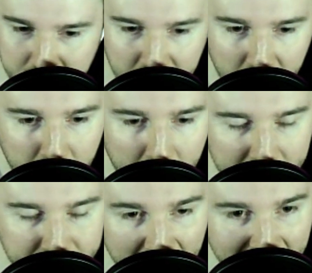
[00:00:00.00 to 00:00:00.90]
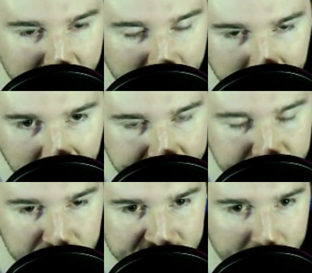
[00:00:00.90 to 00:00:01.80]
You know, if you haven't been on my live
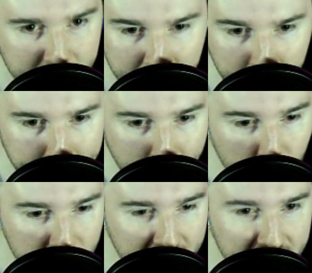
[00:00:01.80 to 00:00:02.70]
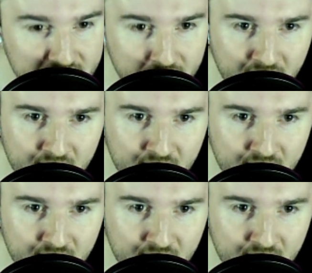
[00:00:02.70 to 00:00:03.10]
streams, I'll be building parlays,